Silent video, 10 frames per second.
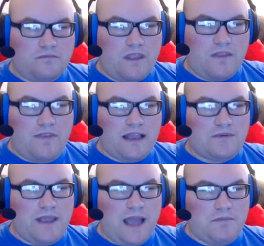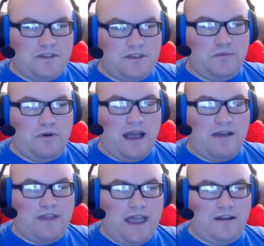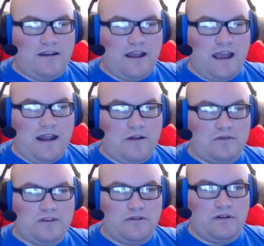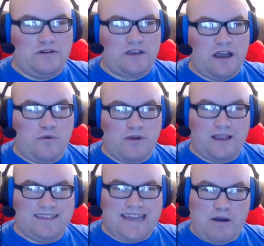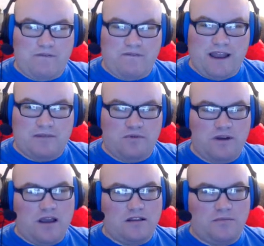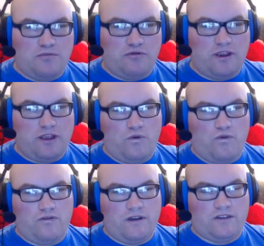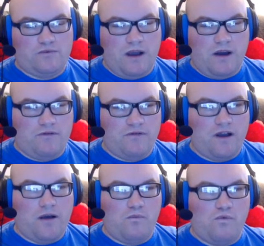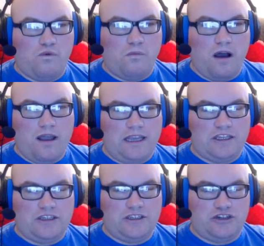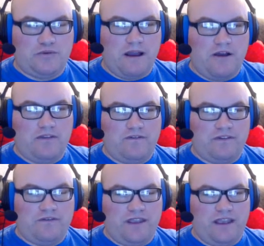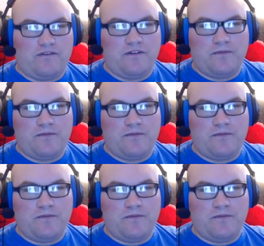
Next week, Amazon will have Kanan, and also Luke Skywalker is now available to pre-order as well from Walmart. He's due out on the fifteenth.